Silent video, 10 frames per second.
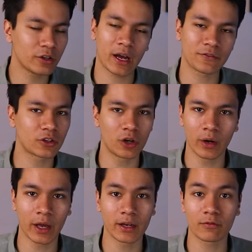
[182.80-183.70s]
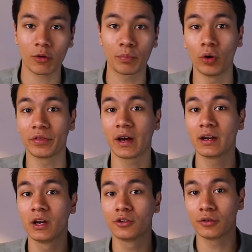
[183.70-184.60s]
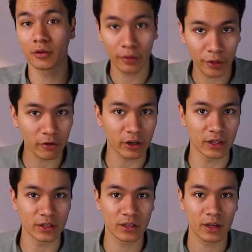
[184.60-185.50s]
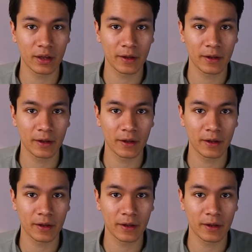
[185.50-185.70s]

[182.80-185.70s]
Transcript: going to have to go ahead and report that to the authorities.